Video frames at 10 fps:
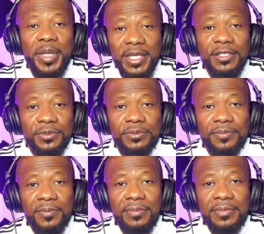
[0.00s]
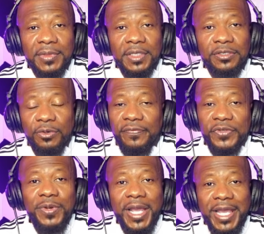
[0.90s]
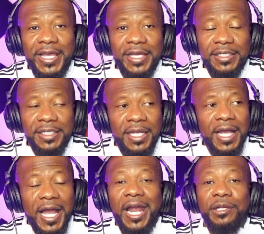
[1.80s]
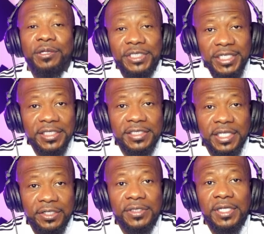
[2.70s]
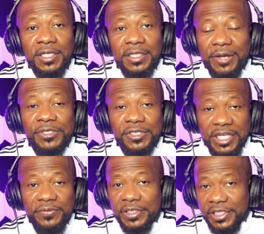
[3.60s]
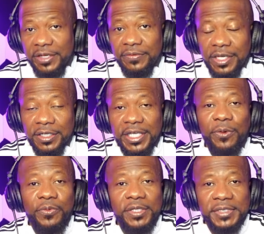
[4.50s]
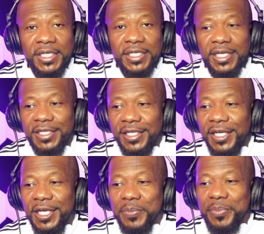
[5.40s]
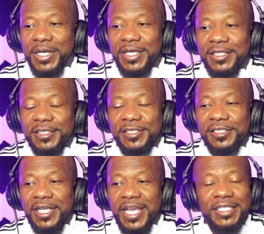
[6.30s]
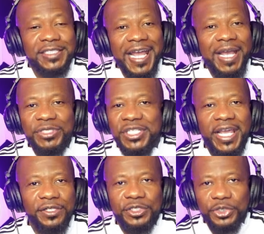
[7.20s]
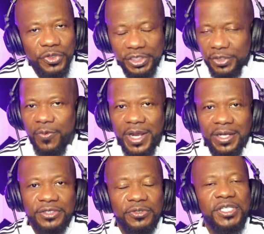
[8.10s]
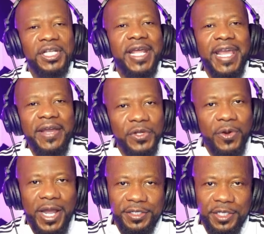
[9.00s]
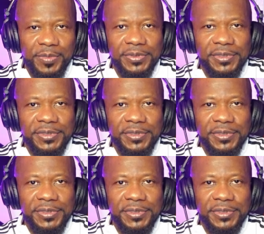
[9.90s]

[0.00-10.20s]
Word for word: you. So if you had higher ticket sales, that would just, even Cat Williams said that. But at the time she hadn't toured in a while, so she didn't have no high numbers.